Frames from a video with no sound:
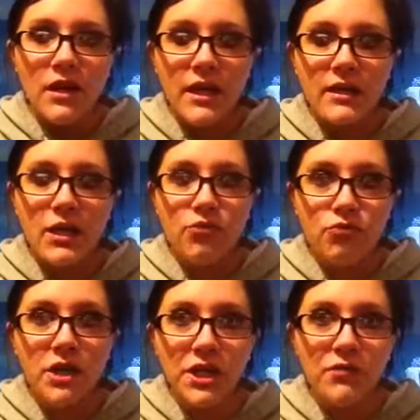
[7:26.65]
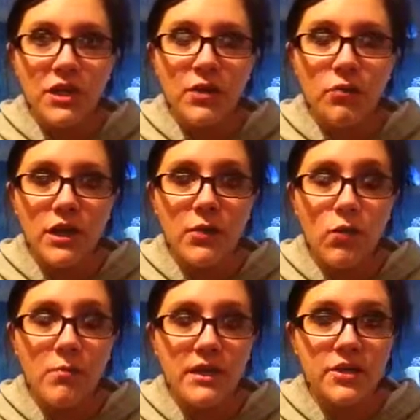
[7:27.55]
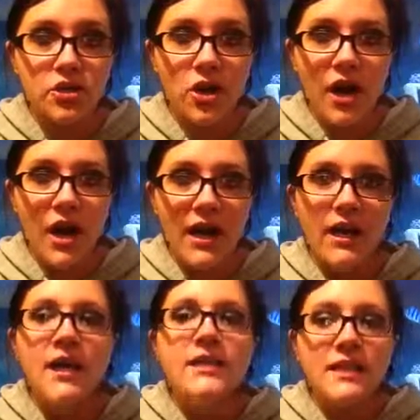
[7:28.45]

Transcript: like that you really, really, really want me to try,